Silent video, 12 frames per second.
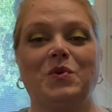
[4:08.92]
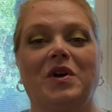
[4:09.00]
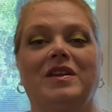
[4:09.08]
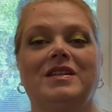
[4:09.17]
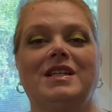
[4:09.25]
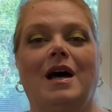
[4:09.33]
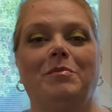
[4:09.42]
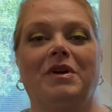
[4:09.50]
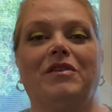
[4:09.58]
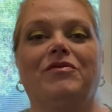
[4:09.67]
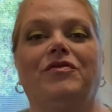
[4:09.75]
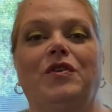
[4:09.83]
we're on the
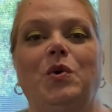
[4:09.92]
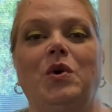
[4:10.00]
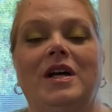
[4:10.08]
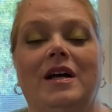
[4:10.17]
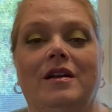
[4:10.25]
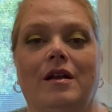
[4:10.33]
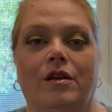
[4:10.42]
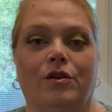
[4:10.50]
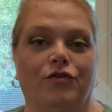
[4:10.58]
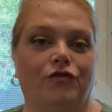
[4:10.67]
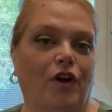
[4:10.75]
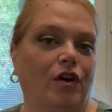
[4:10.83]
topic of food, another
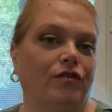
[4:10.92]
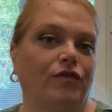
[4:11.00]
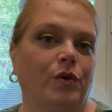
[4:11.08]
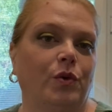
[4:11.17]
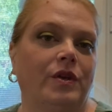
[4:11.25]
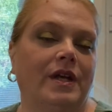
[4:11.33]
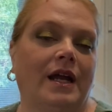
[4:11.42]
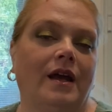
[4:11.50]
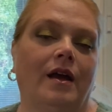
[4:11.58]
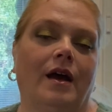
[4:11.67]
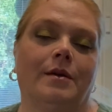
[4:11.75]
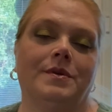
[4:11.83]
fall food that I
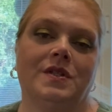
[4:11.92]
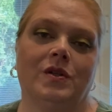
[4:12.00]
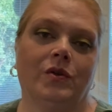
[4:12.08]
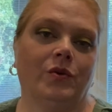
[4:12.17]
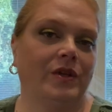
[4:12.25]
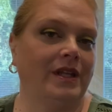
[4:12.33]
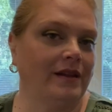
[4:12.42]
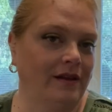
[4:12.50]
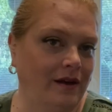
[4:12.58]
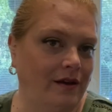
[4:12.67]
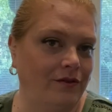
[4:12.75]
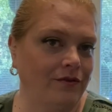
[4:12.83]
absolutely
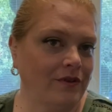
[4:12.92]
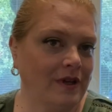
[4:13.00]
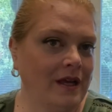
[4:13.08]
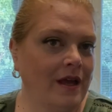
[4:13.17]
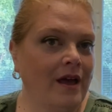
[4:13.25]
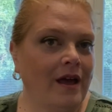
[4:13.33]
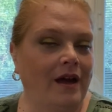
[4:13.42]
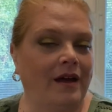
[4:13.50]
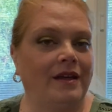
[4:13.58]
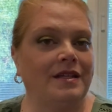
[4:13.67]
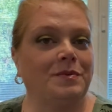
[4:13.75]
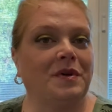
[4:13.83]
love,
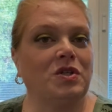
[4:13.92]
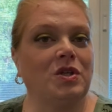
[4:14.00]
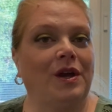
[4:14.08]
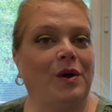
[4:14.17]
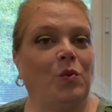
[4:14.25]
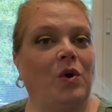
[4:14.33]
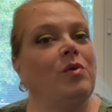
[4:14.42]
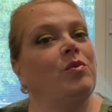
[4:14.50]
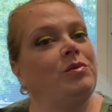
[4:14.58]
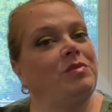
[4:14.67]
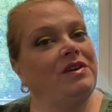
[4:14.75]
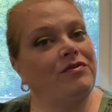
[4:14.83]
especially on what
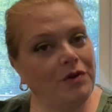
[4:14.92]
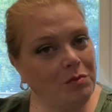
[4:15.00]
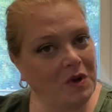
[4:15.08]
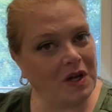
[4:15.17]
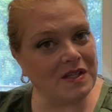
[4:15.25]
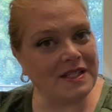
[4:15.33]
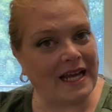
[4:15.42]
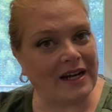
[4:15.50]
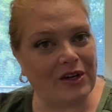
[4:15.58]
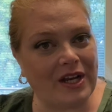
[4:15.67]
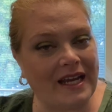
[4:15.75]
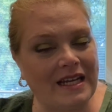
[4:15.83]
would be football
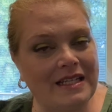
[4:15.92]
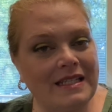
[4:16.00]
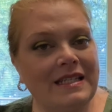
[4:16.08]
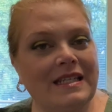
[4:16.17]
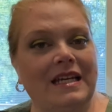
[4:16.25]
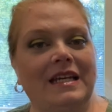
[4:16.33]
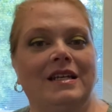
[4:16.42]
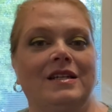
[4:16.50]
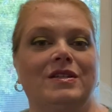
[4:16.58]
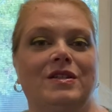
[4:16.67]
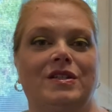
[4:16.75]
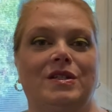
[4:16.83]
Saturdays,
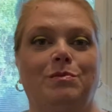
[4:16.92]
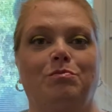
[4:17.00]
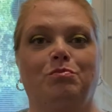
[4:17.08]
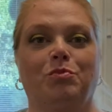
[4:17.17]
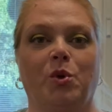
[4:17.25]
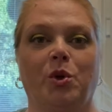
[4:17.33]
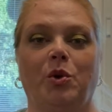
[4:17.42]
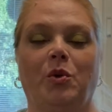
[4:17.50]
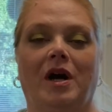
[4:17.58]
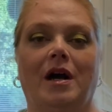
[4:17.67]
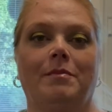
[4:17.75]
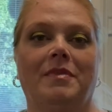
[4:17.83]
is to brew
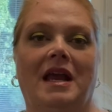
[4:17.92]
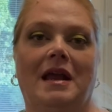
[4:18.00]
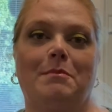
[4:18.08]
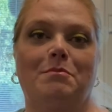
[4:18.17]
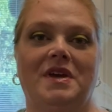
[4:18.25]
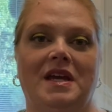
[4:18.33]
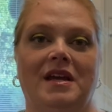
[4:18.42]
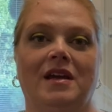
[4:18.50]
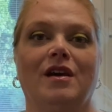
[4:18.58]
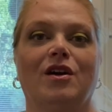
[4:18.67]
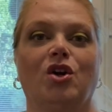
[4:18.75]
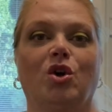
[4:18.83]
up a
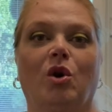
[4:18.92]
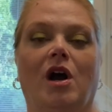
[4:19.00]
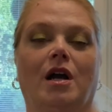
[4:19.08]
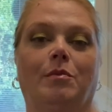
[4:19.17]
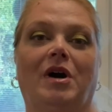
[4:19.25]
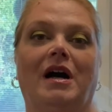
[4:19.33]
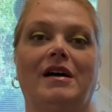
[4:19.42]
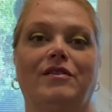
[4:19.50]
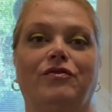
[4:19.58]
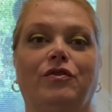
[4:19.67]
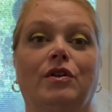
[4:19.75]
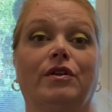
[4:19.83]
big crock
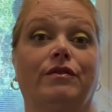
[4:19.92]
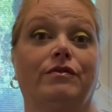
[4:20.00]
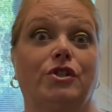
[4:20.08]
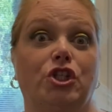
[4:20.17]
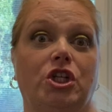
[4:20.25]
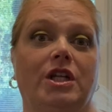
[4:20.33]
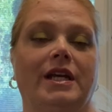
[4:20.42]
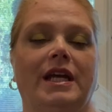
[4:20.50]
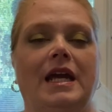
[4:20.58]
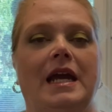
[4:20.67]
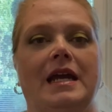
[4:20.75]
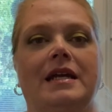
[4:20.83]
pot full of
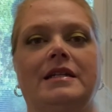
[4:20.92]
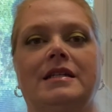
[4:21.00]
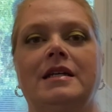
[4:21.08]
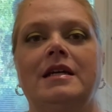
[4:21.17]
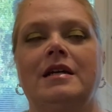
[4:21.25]
chili and